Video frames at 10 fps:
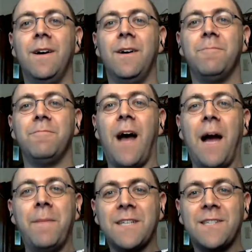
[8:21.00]
I'm
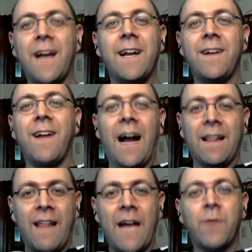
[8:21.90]
excited. I
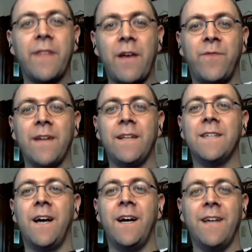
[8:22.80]
like what they've finally
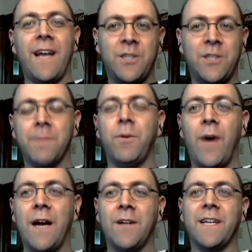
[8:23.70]
done. It took them a
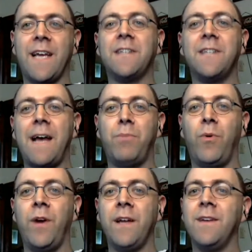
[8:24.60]
while to get to that
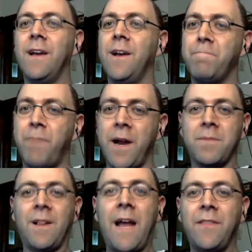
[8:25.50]
point, but I'm
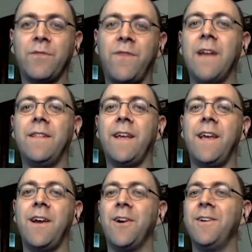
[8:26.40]
glad they're finally
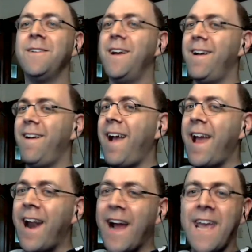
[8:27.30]
here, and
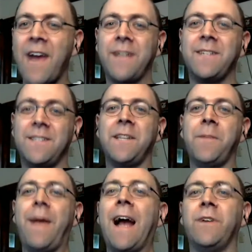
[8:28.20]
I can't wait to see them
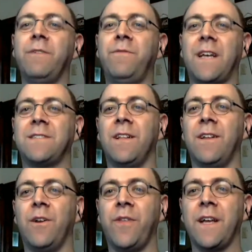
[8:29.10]
actually fix the
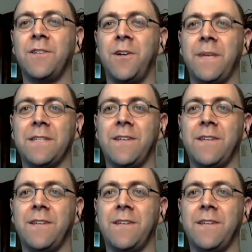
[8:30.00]
little things that are missing.